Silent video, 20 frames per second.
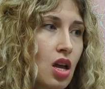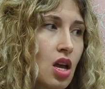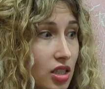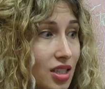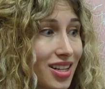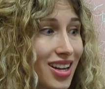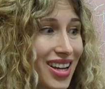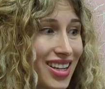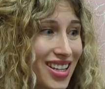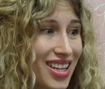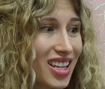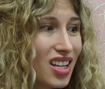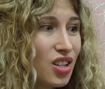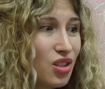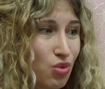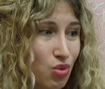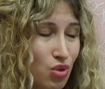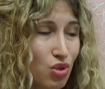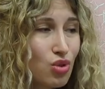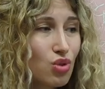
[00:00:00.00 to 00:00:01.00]
Did I
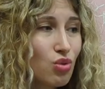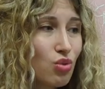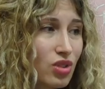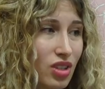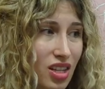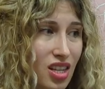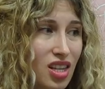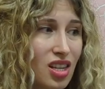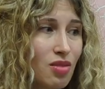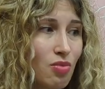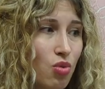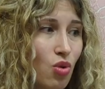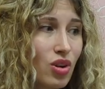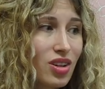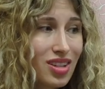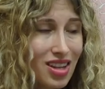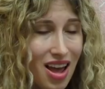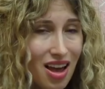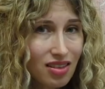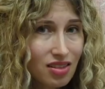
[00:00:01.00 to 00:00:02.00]
get used to the
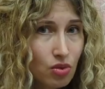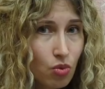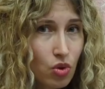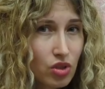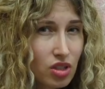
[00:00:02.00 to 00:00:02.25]
keyboard? Yes.